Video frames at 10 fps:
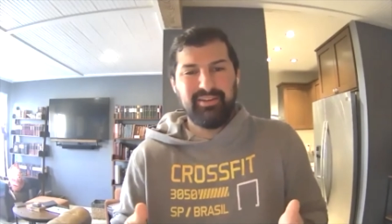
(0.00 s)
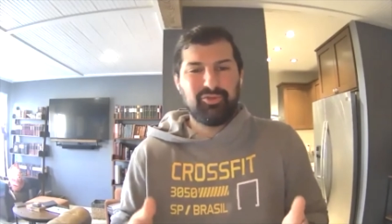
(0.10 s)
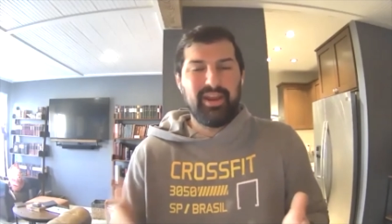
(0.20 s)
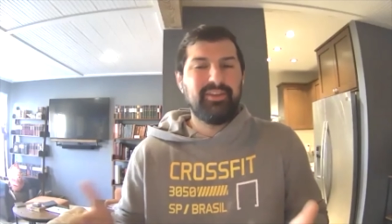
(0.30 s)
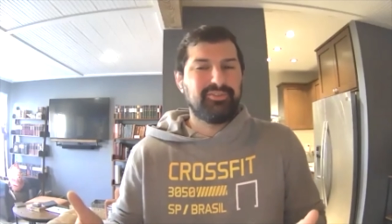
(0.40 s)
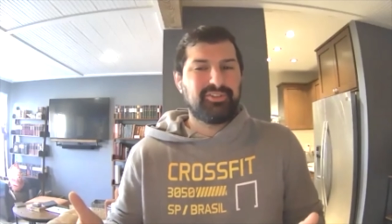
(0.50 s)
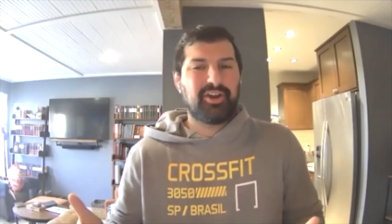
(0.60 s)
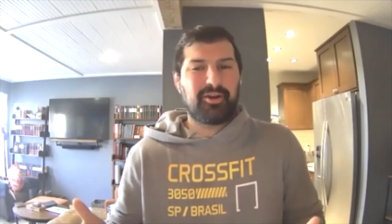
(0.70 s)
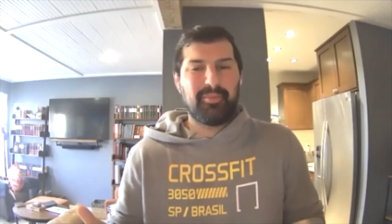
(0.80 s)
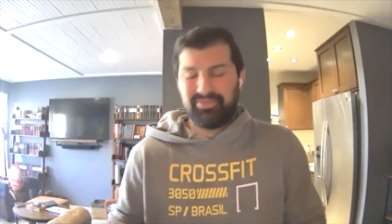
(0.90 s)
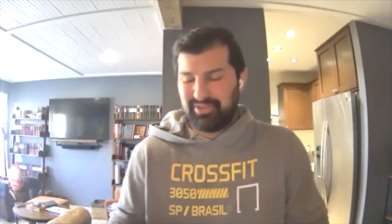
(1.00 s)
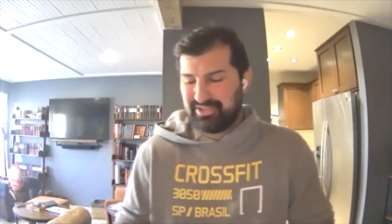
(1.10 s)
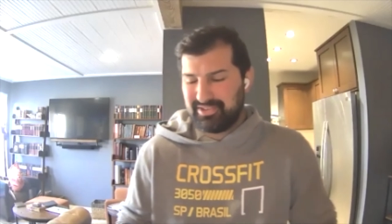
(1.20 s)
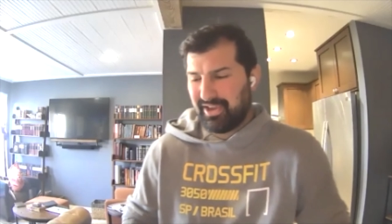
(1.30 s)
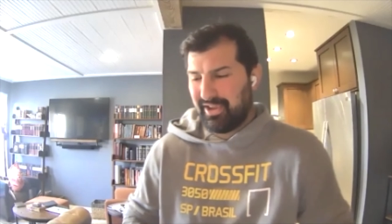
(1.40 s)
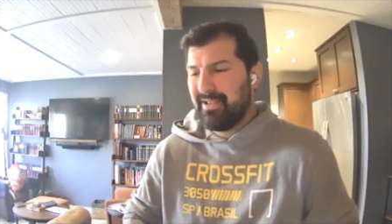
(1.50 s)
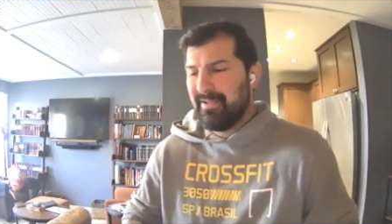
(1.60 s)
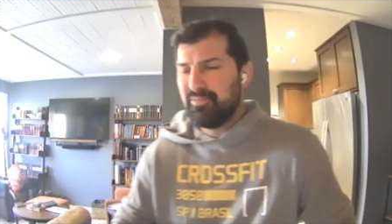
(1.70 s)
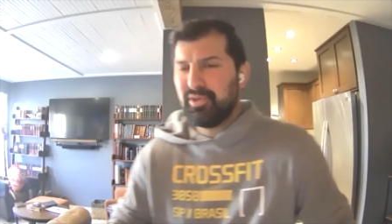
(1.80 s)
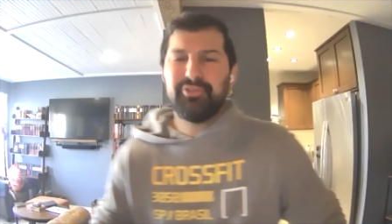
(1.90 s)
Greg used to talk about this. It's like,
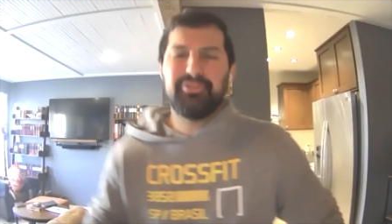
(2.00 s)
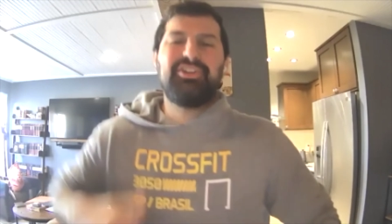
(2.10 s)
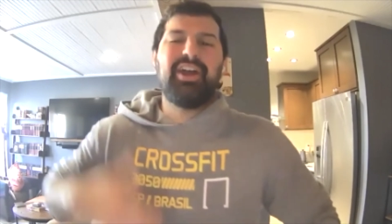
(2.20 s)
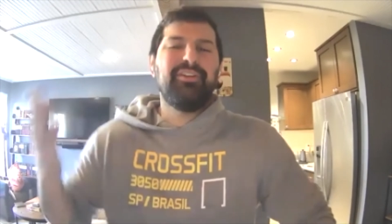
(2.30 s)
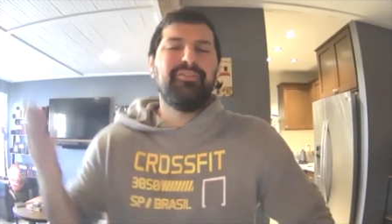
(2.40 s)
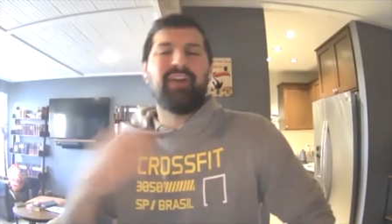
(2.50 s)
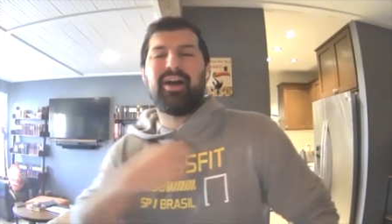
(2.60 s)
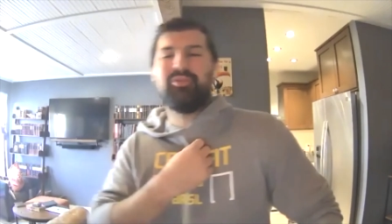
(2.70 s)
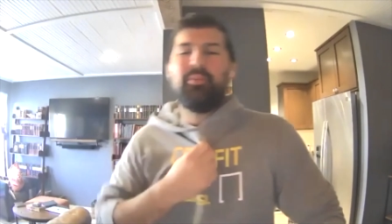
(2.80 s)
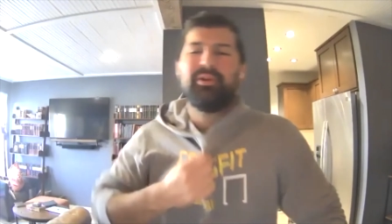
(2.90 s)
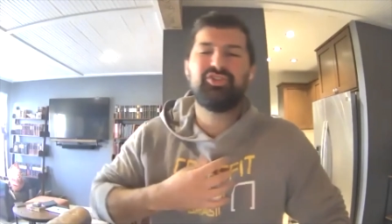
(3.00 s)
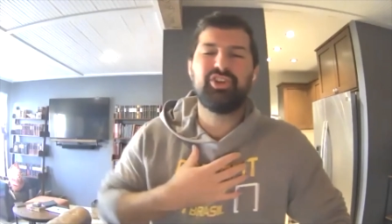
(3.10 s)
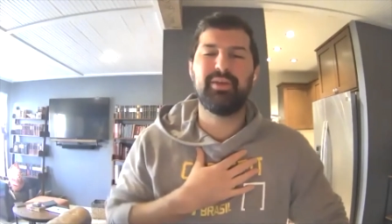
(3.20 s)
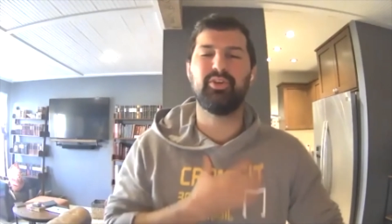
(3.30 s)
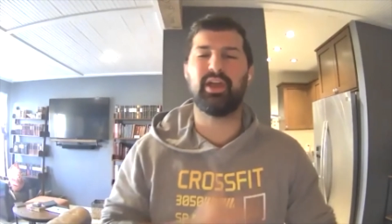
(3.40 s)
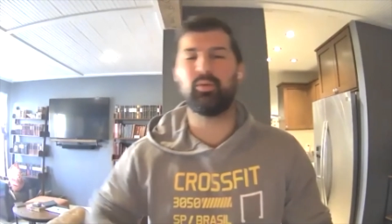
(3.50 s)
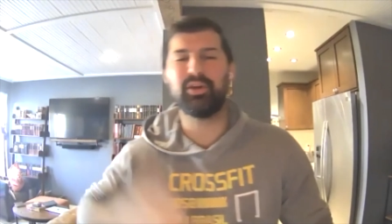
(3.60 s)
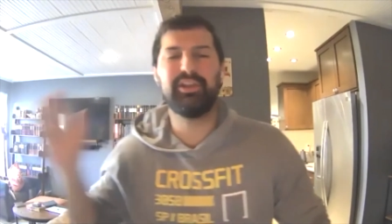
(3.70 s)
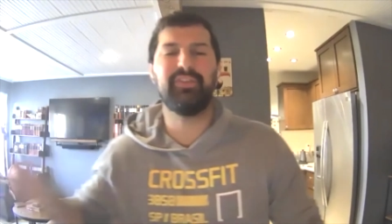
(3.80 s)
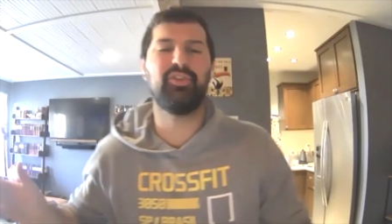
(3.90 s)
you're 75, you open a gym, you're like, we're
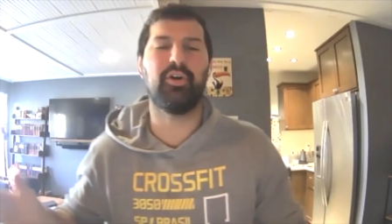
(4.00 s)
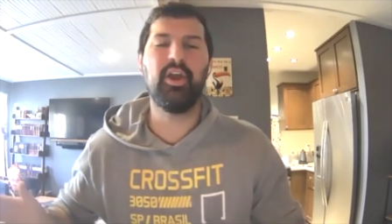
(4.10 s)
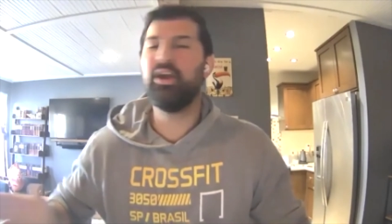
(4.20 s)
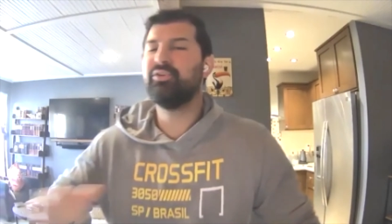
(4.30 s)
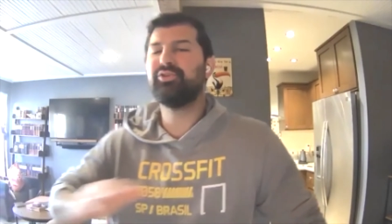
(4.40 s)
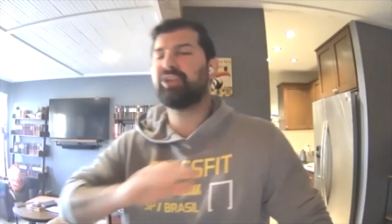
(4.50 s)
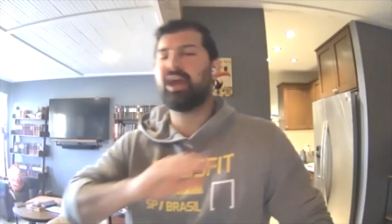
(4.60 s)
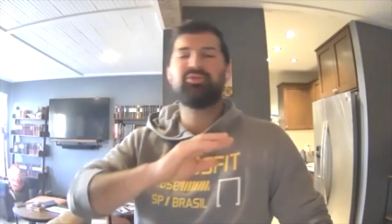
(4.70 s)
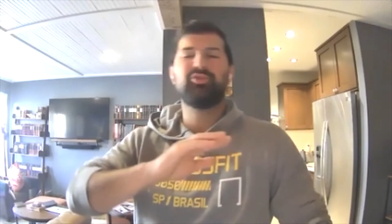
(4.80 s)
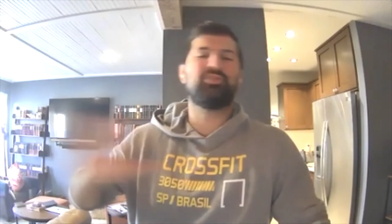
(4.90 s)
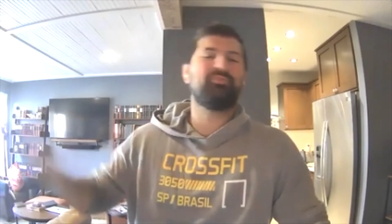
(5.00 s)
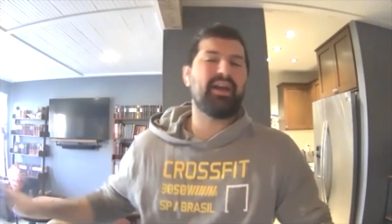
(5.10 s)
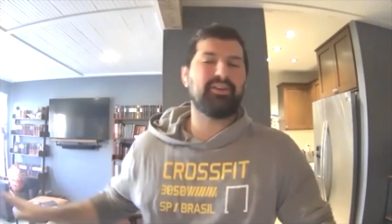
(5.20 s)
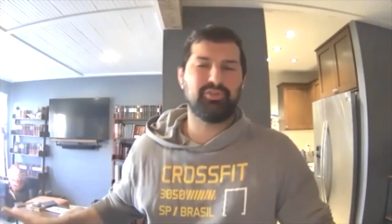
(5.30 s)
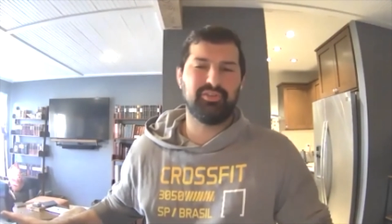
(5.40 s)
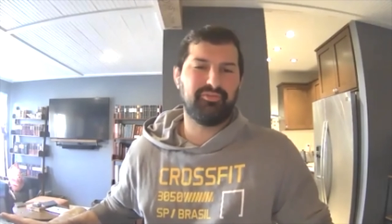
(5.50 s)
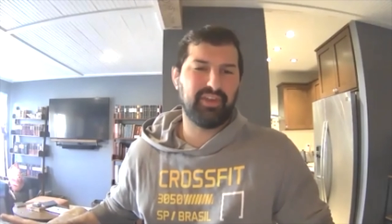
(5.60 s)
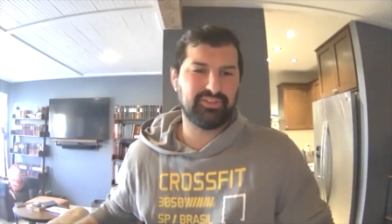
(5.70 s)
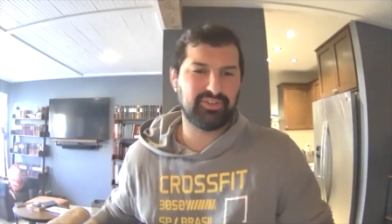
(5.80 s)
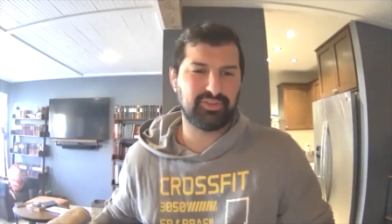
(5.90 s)
going to give you the, just got to smash you in the
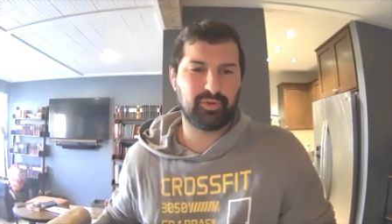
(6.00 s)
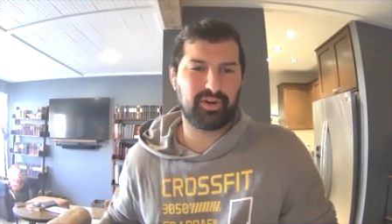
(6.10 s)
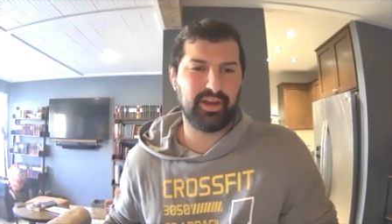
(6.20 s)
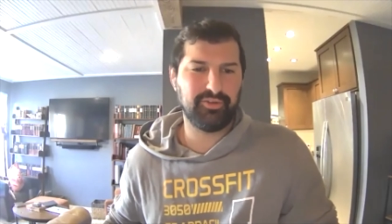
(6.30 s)
face, this workout.